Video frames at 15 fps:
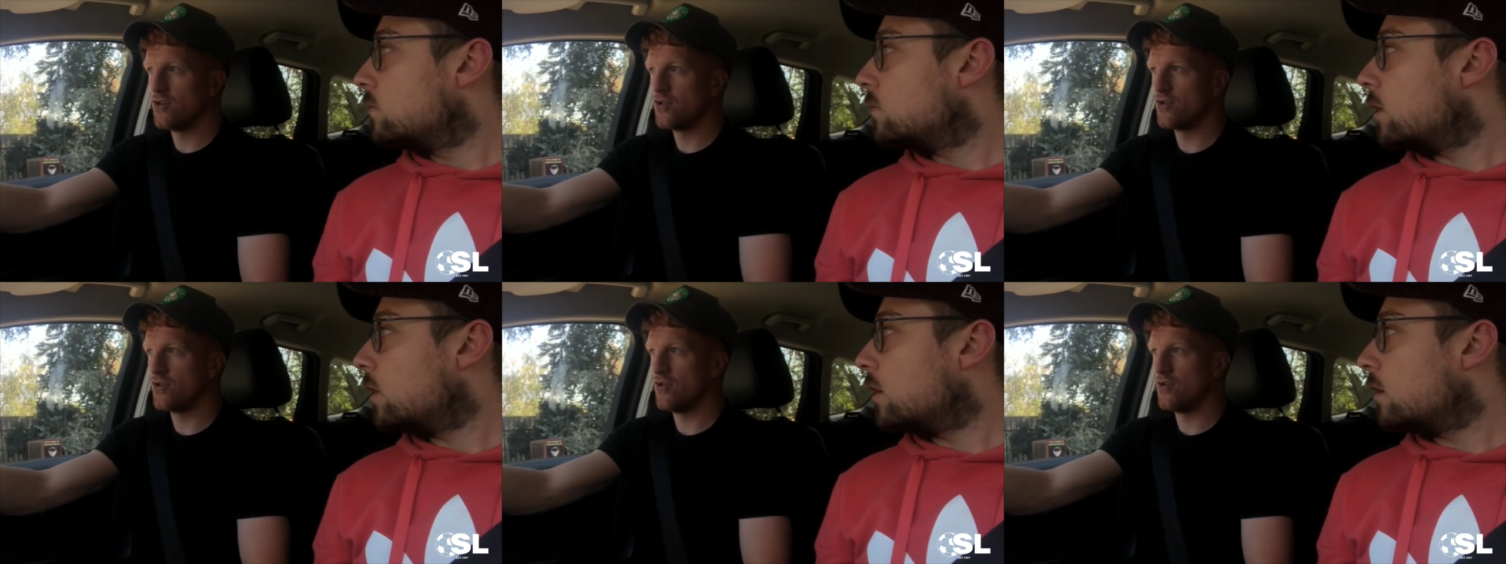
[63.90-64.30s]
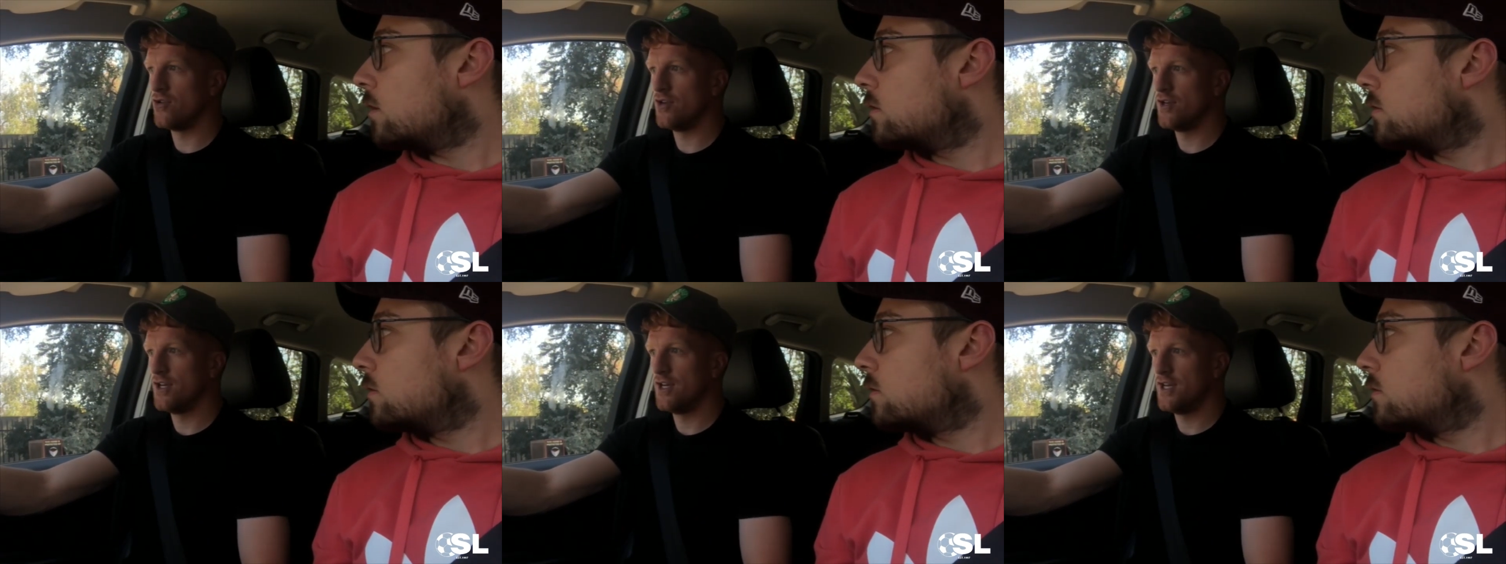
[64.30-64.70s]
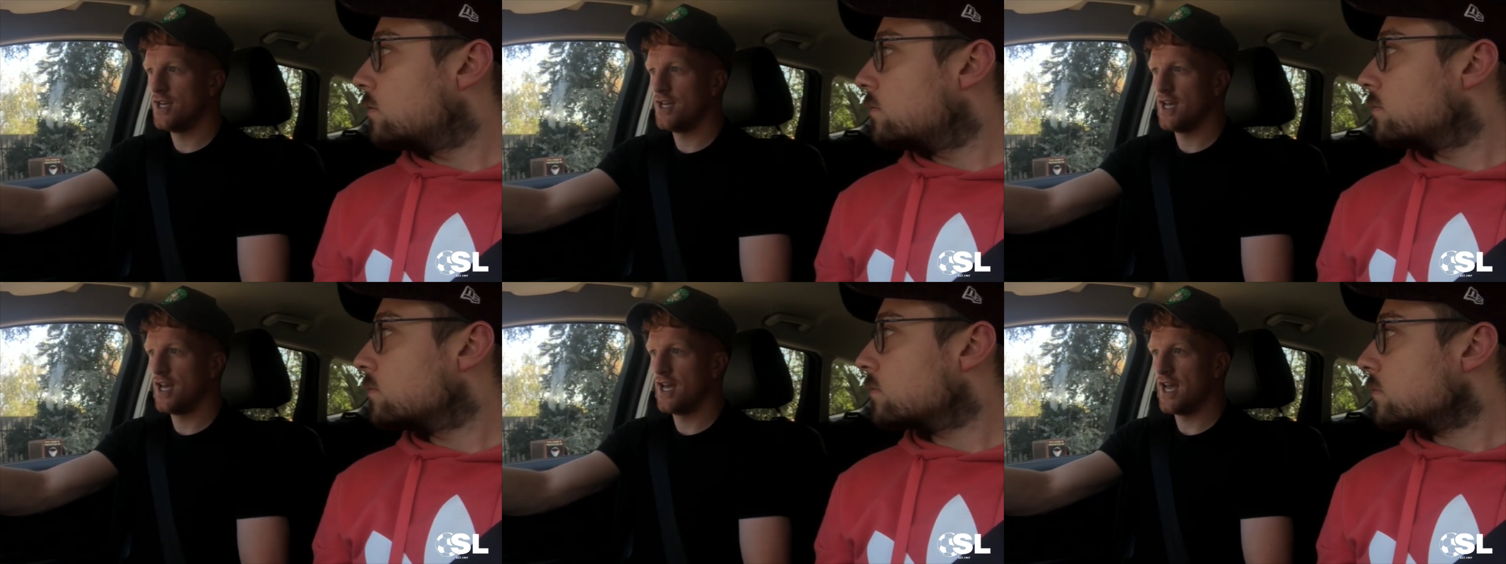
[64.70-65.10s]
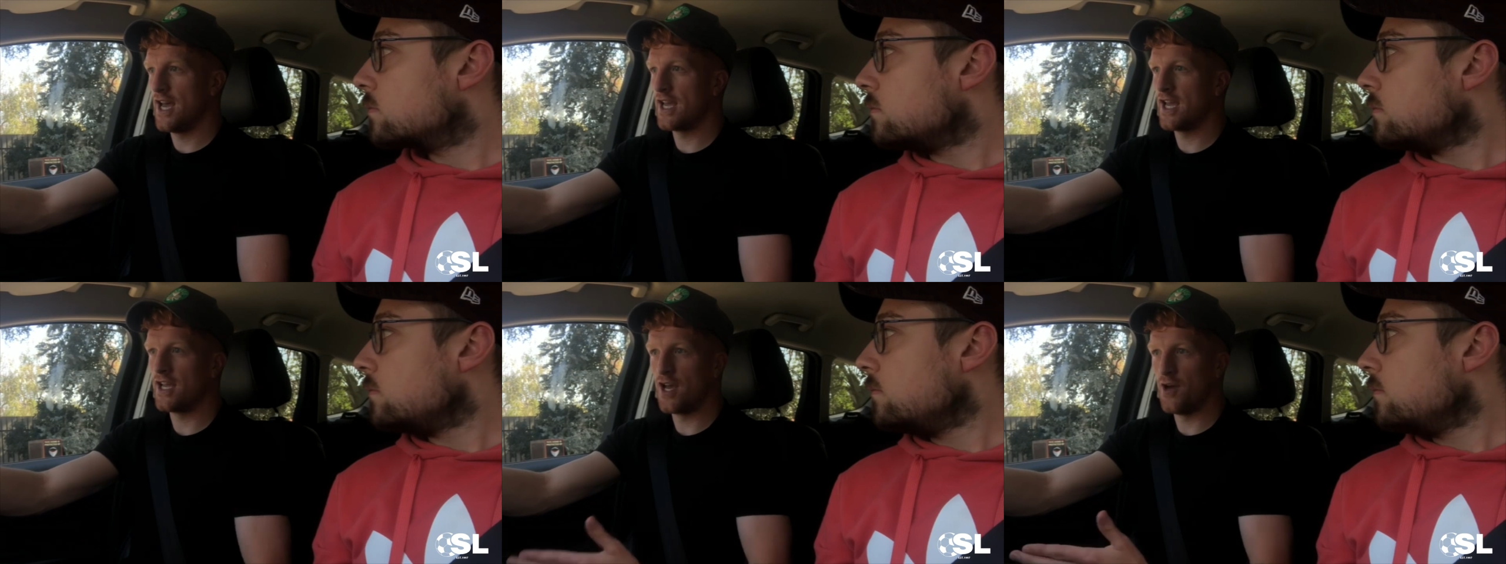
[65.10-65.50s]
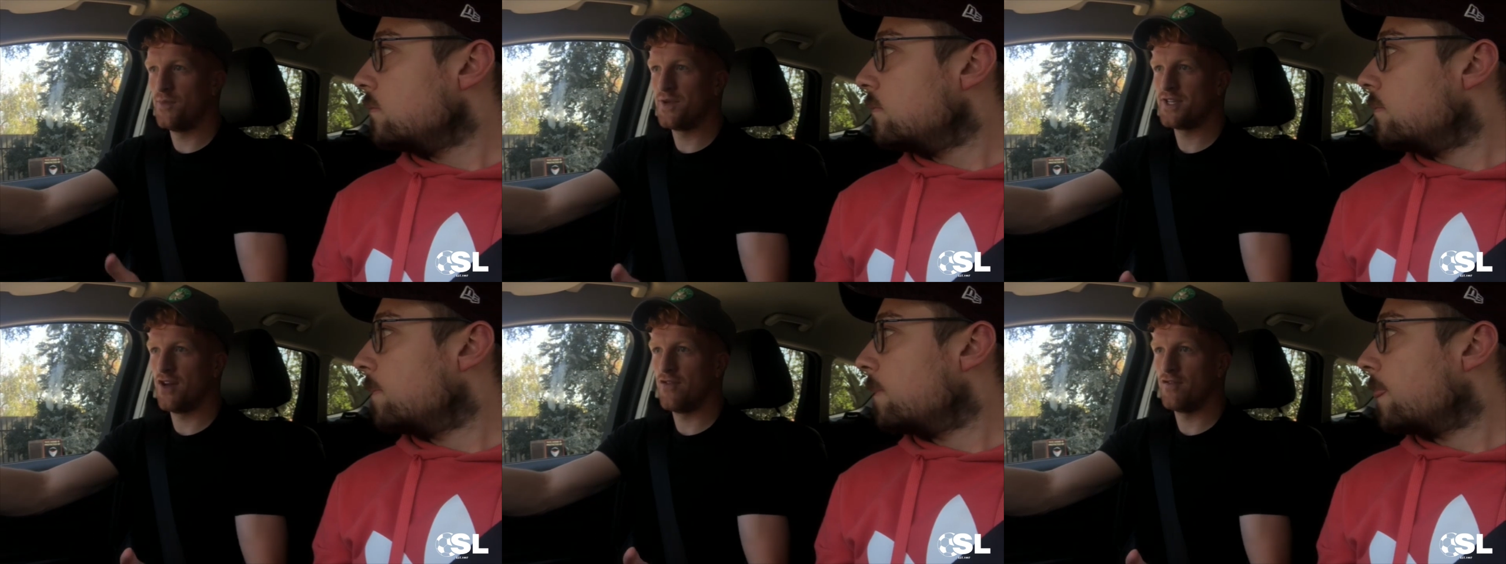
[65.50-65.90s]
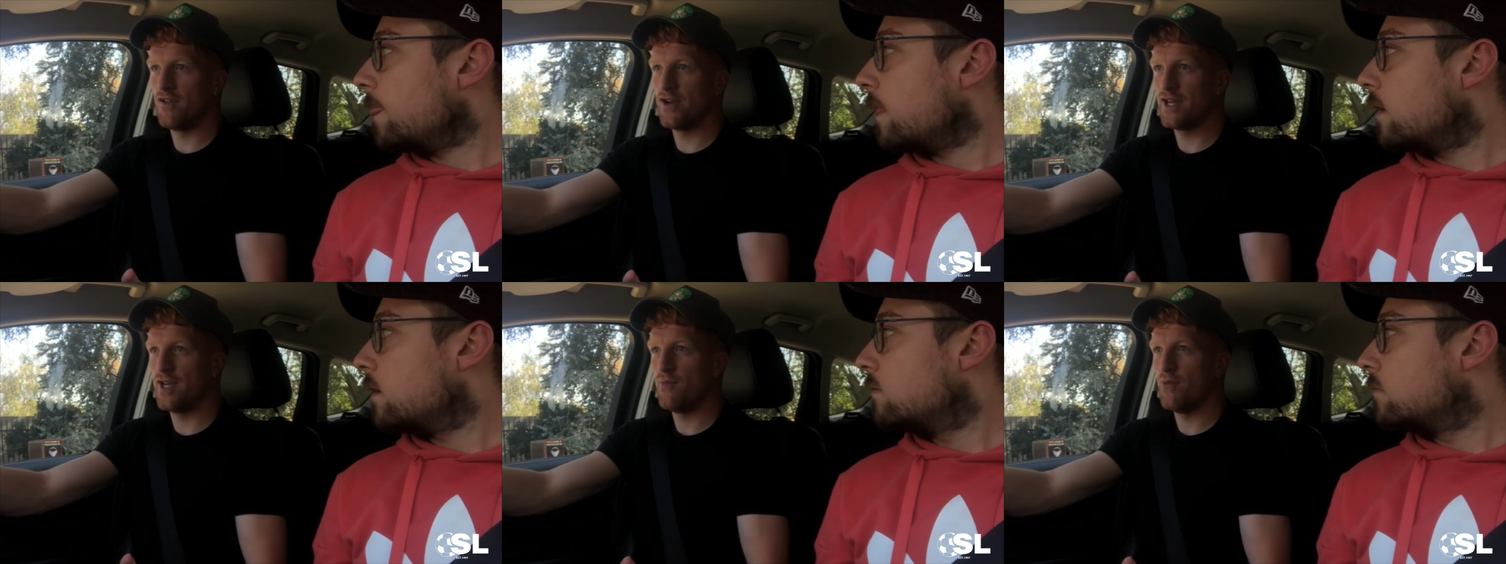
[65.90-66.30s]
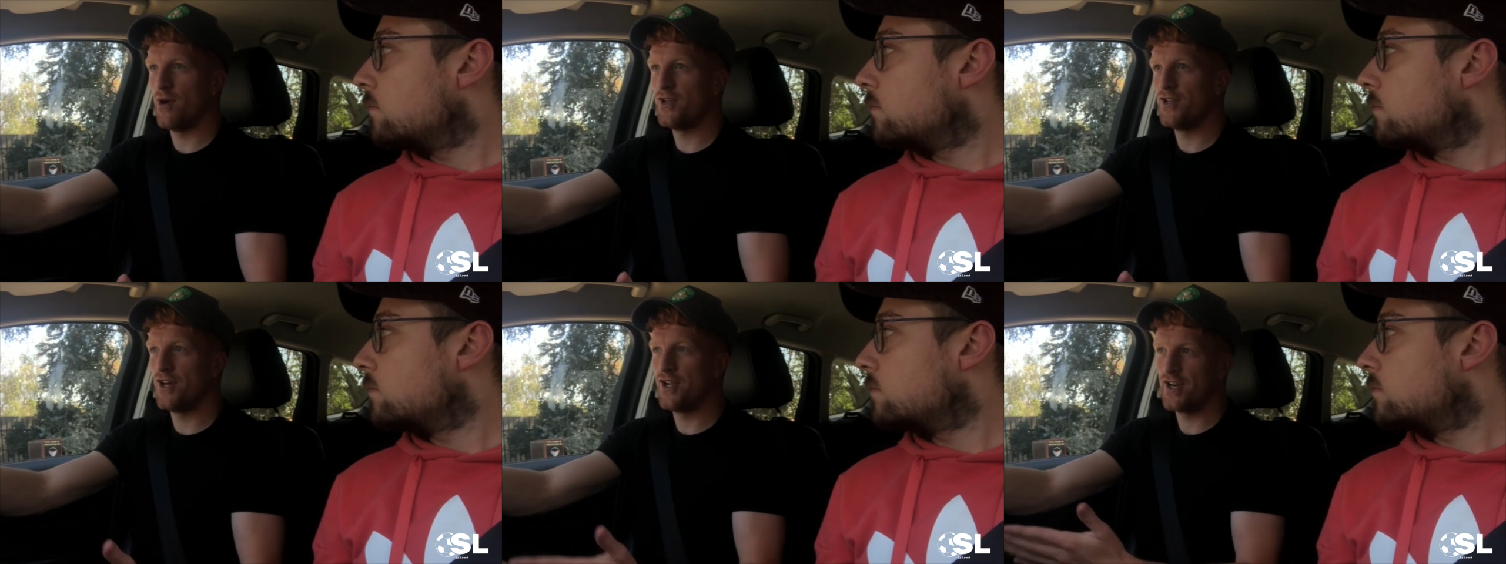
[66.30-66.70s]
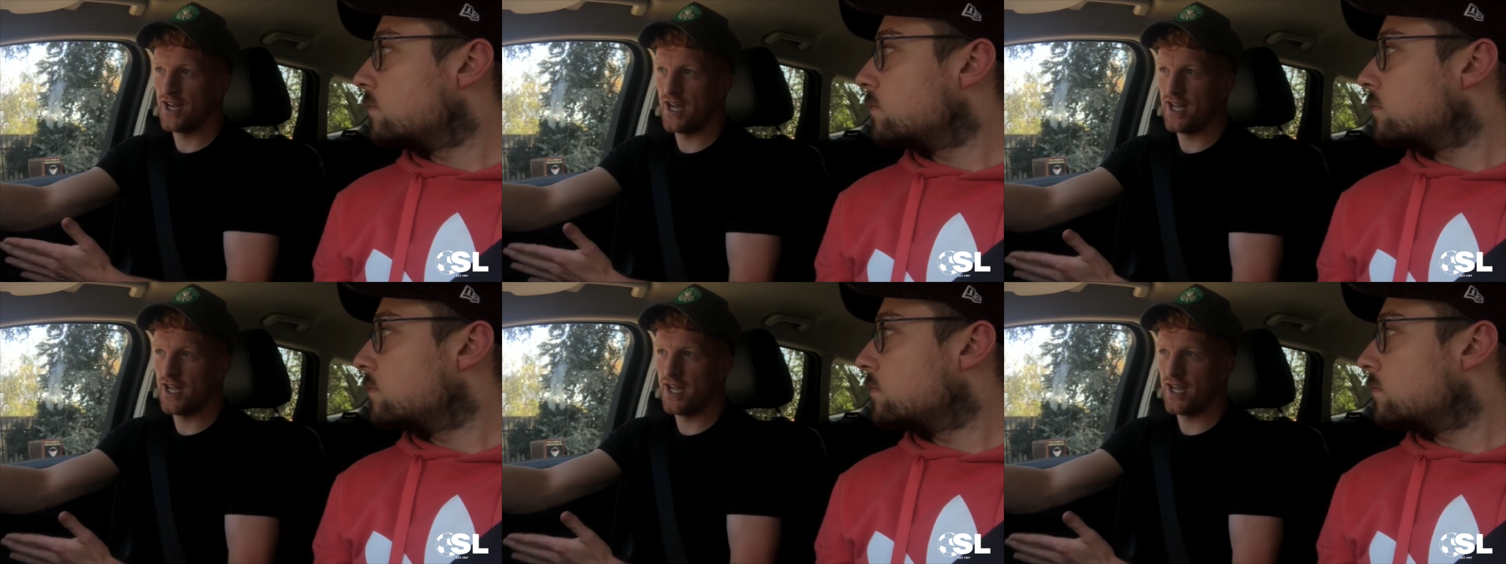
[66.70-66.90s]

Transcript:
Speaker 1: Yeah. So I can count myself lucky, but on the other